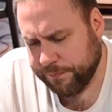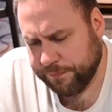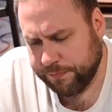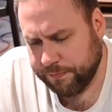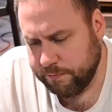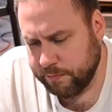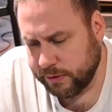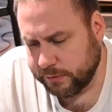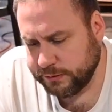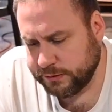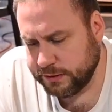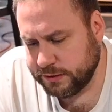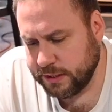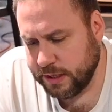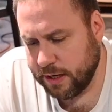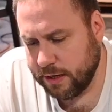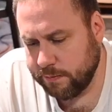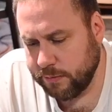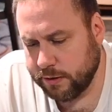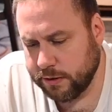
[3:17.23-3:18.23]
Most of the
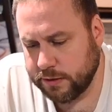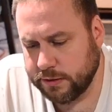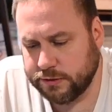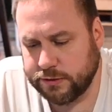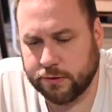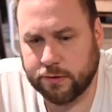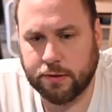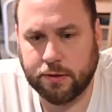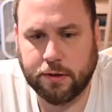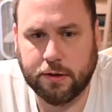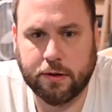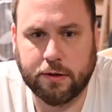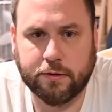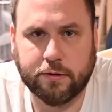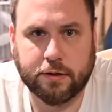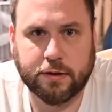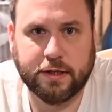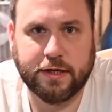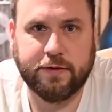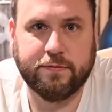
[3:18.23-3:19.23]
time, you're going to turn it on, you're
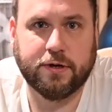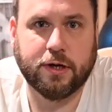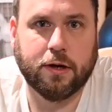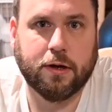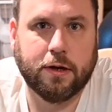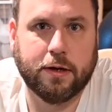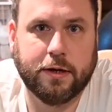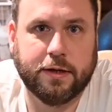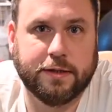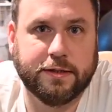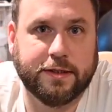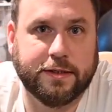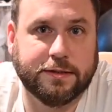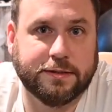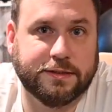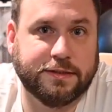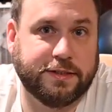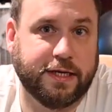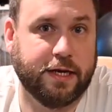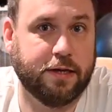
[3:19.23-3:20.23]
going to leave it on in
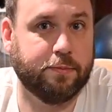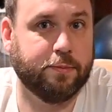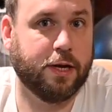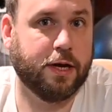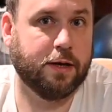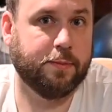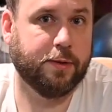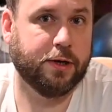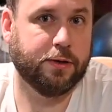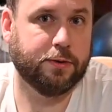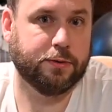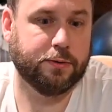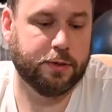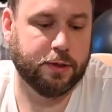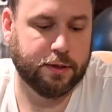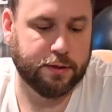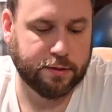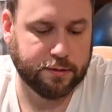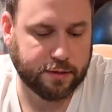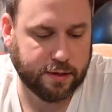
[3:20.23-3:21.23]
standby
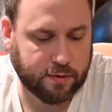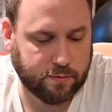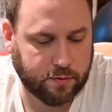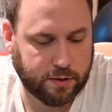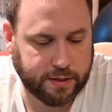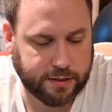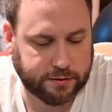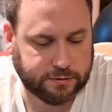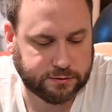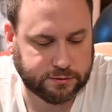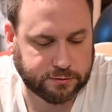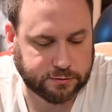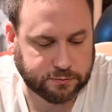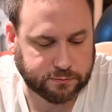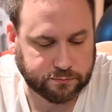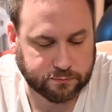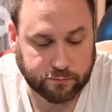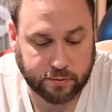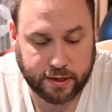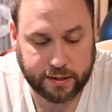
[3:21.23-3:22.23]
mode. That way, it's just
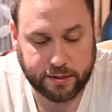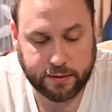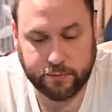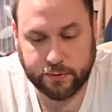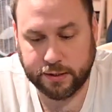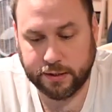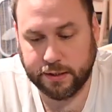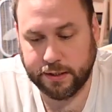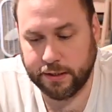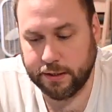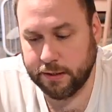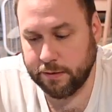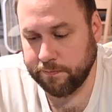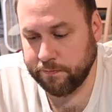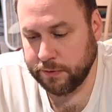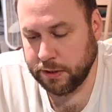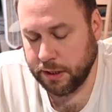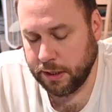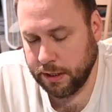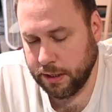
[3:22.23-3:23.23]
ready when you need it.
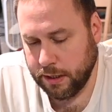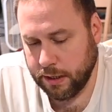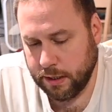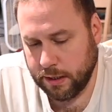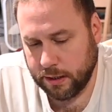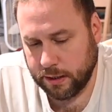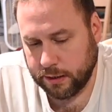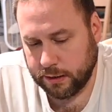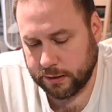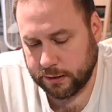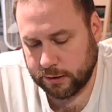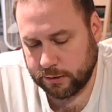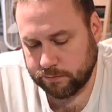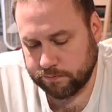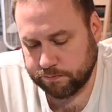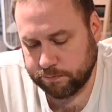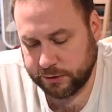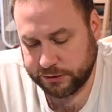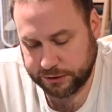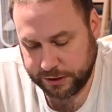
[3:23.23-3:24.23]

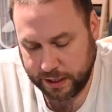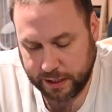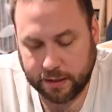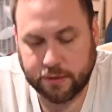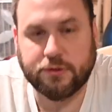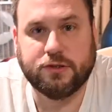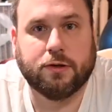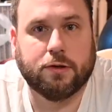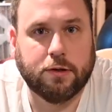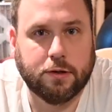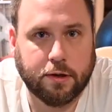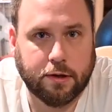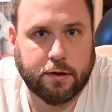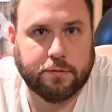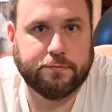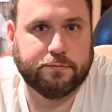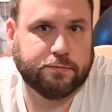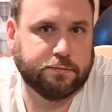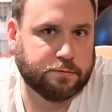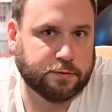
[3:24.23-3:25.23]
But you can turn it
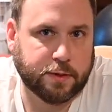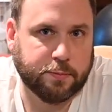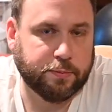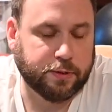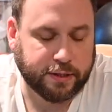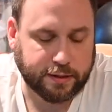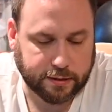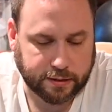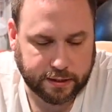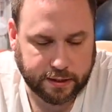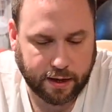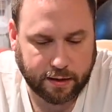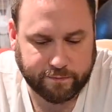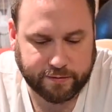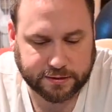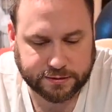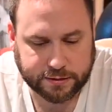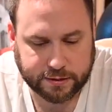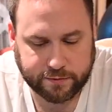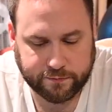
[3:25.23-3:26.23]
off completely.
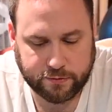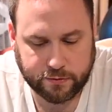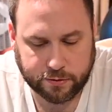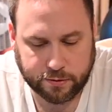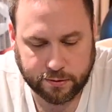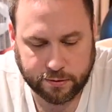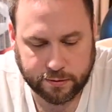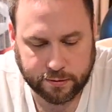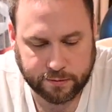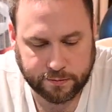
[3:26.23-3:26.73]
Obviously, if you're